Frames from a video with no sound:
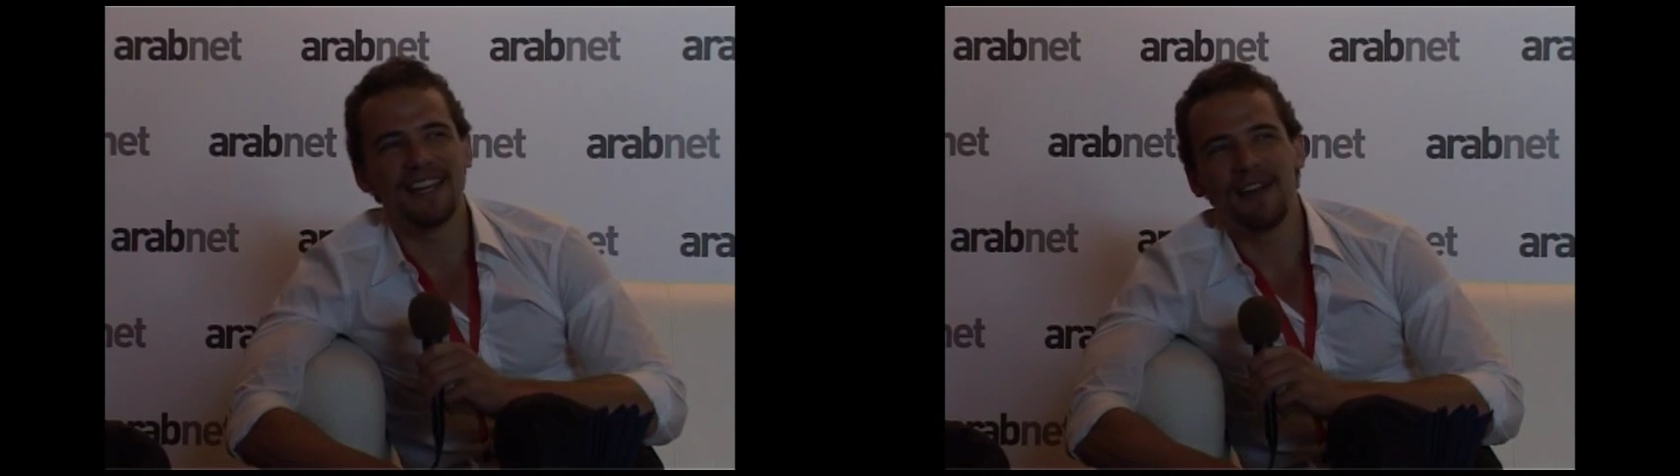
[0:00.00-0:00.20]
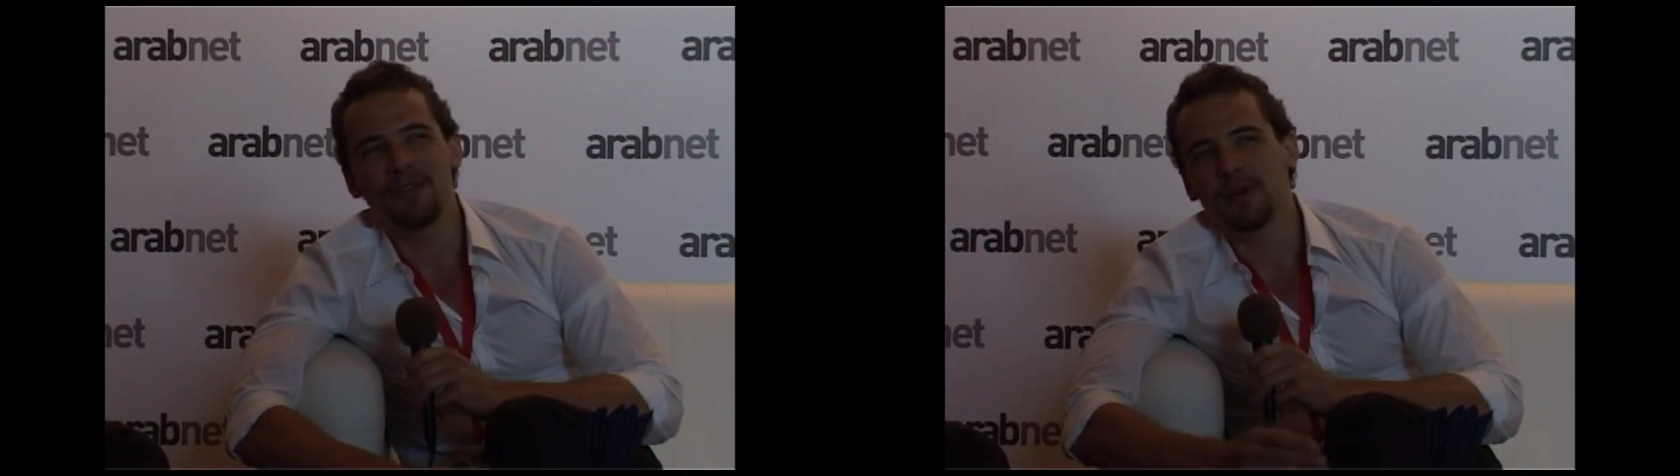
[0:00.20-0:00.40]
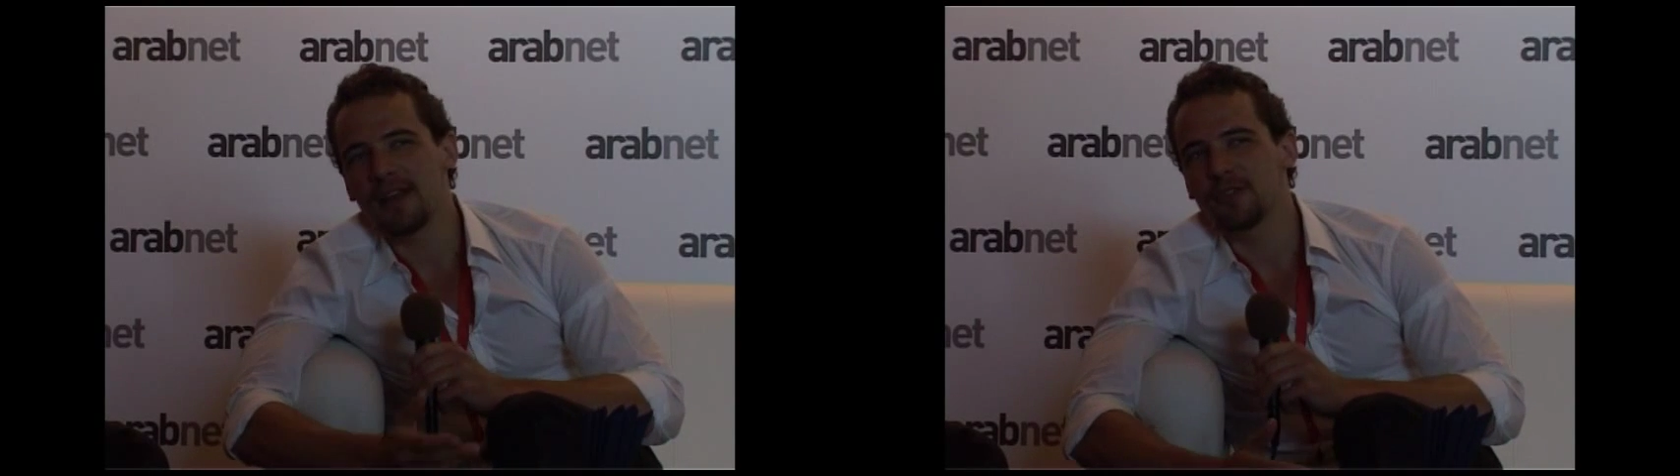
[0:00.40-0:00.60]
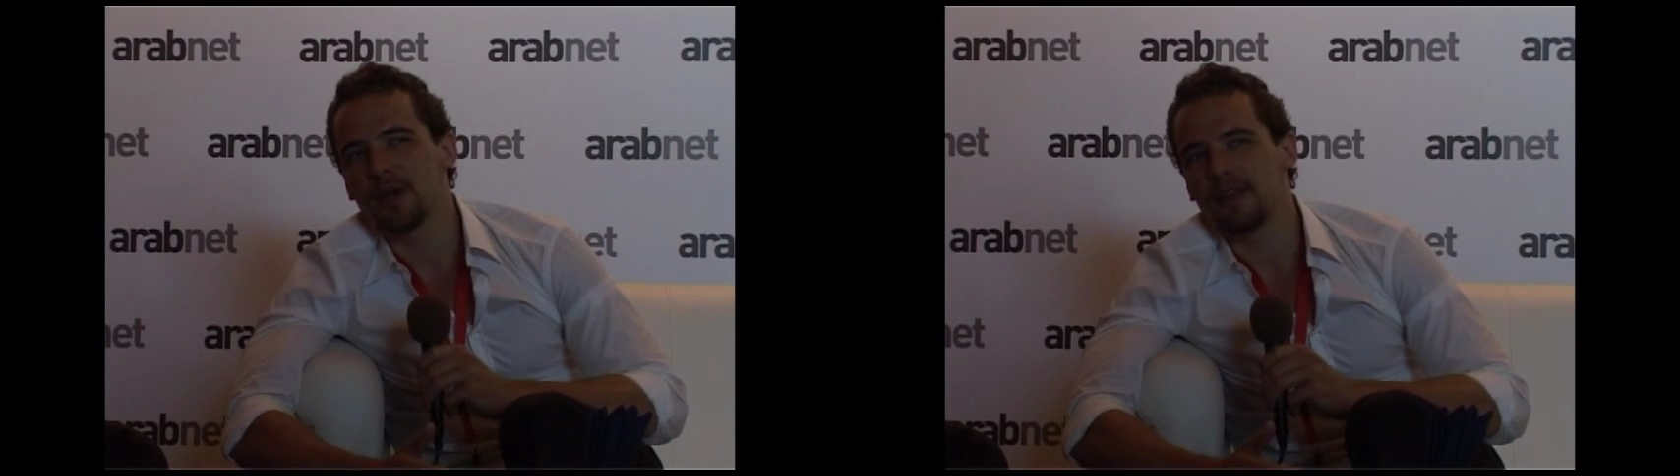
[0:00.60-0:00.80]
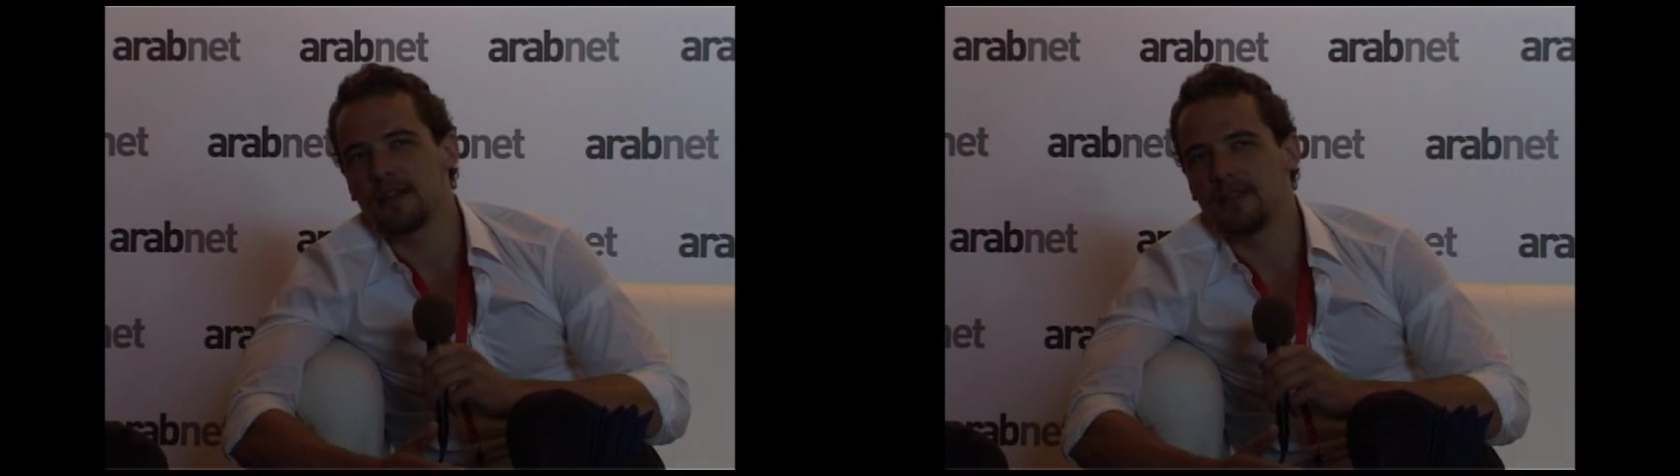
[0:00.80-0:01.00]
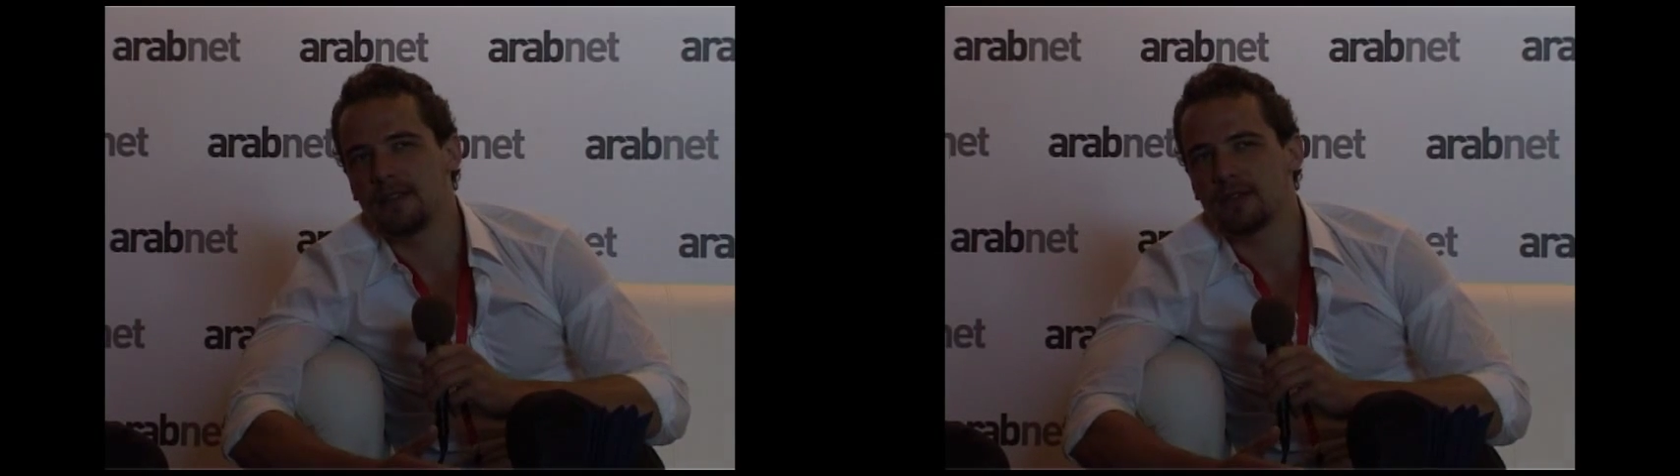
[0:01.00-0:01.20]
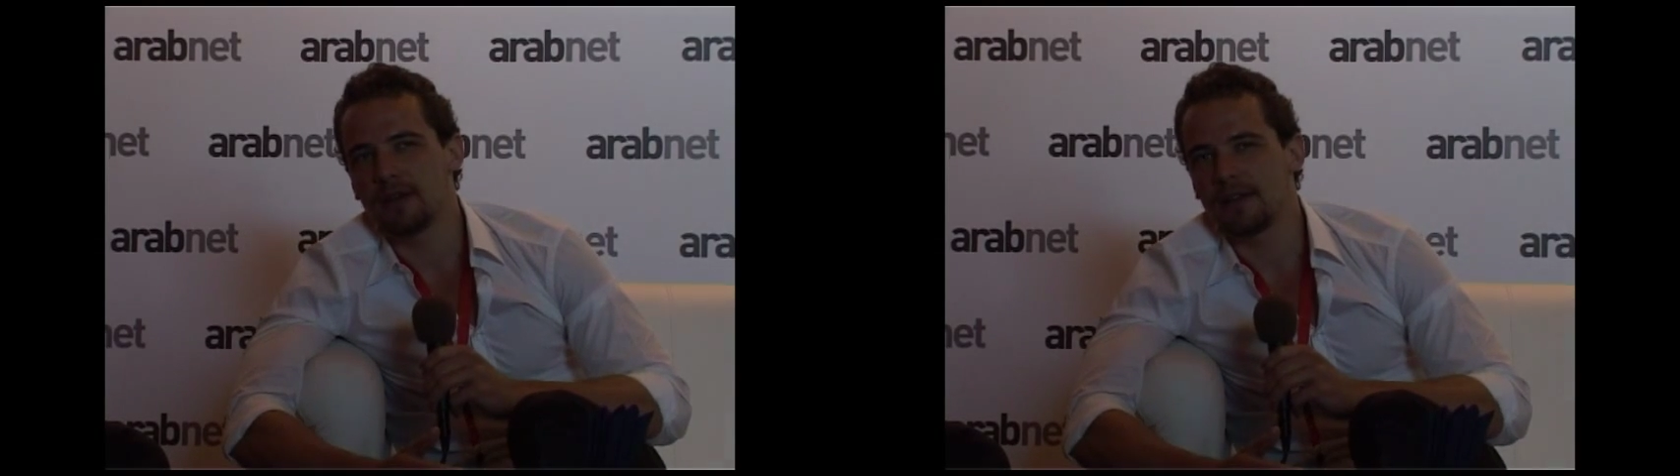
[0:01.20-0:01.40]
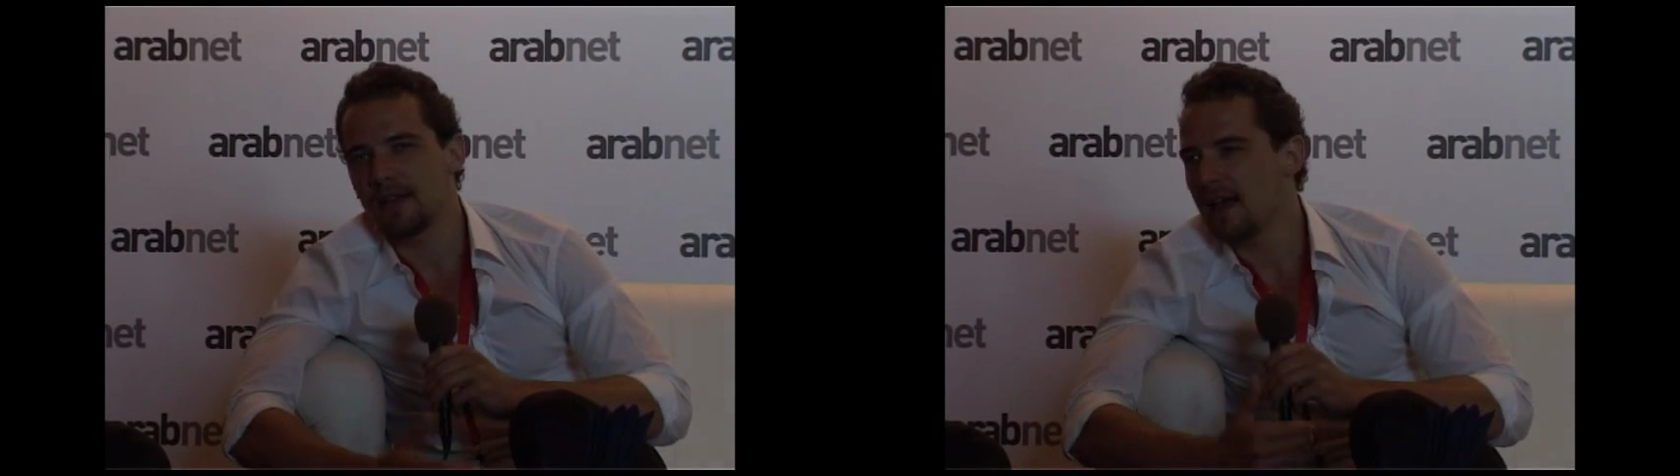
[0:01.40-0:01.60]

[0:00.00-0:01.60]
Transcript: Everyone has great ideas, right?